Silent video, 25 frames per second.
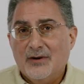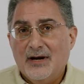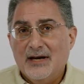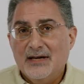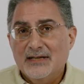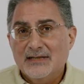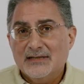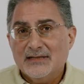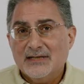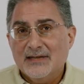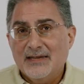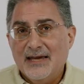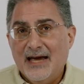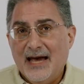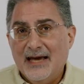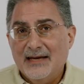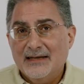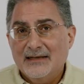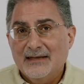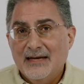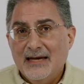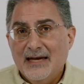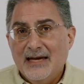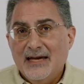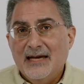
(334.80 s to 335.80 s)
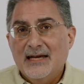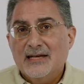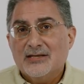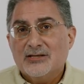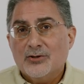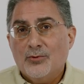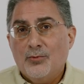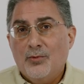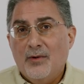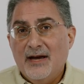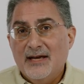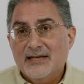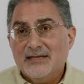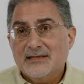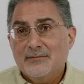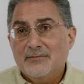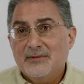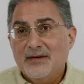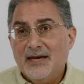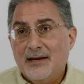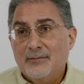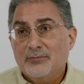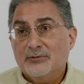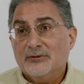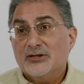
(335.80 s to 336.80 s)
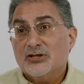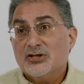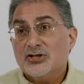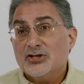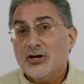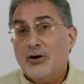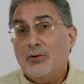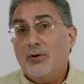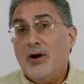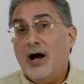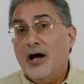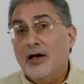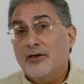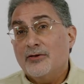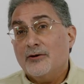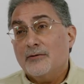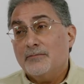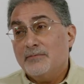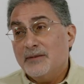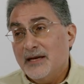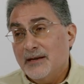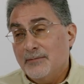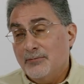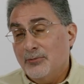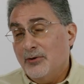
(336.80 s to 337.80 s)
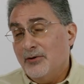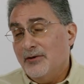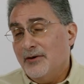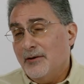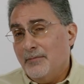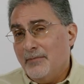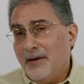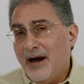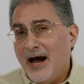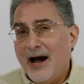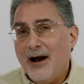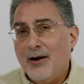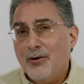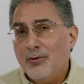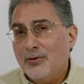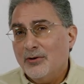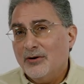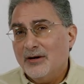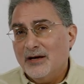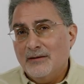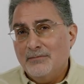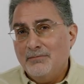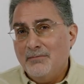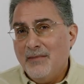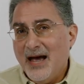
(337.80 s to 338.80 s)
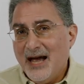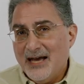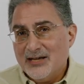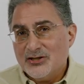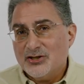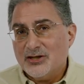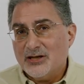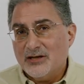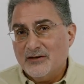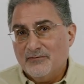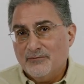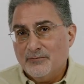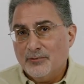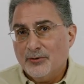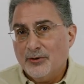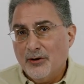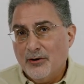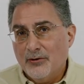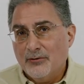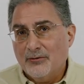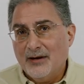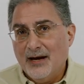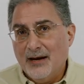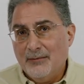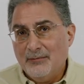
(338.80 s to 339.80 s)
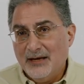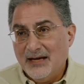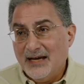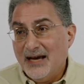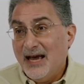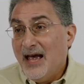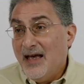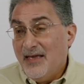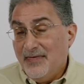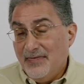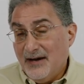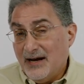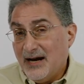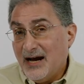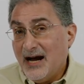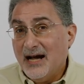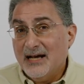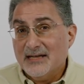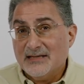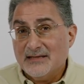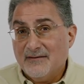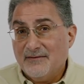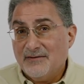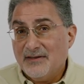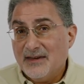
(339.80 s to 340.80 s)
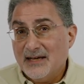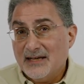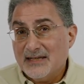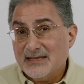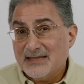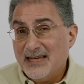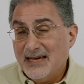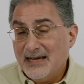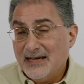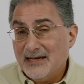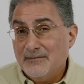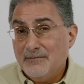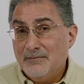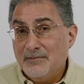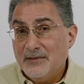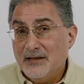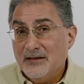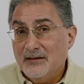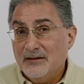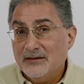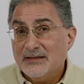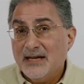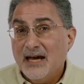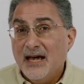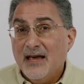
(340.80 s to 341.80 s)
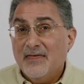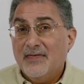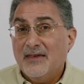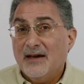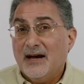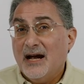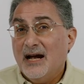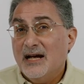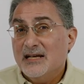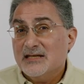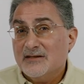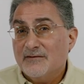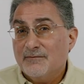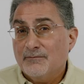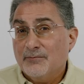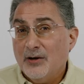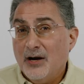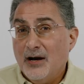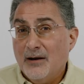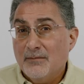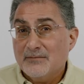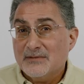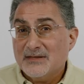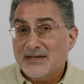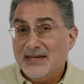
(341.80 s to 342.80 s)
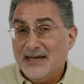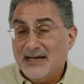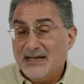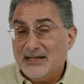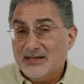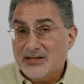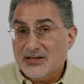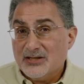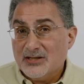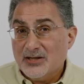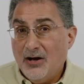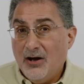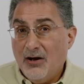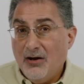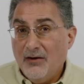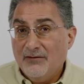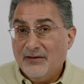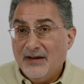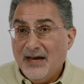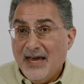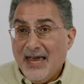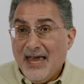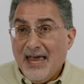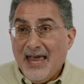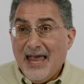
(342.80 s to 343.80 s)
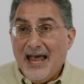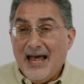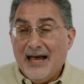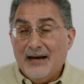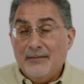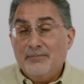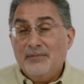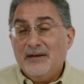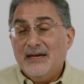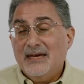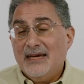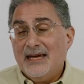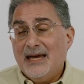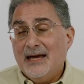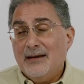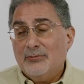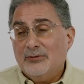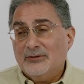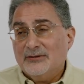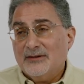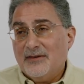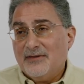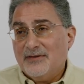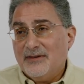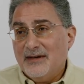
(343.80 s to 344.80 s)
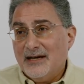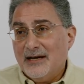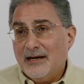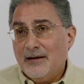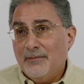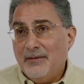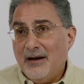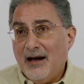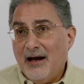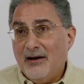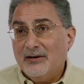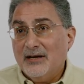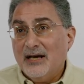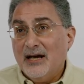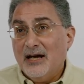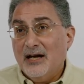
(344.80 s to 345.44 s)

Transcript: right into that. It's a way to be able to show other people the power and magic of programming, the kinds of things they can build, the kinds of problems they can solve, and being able to think about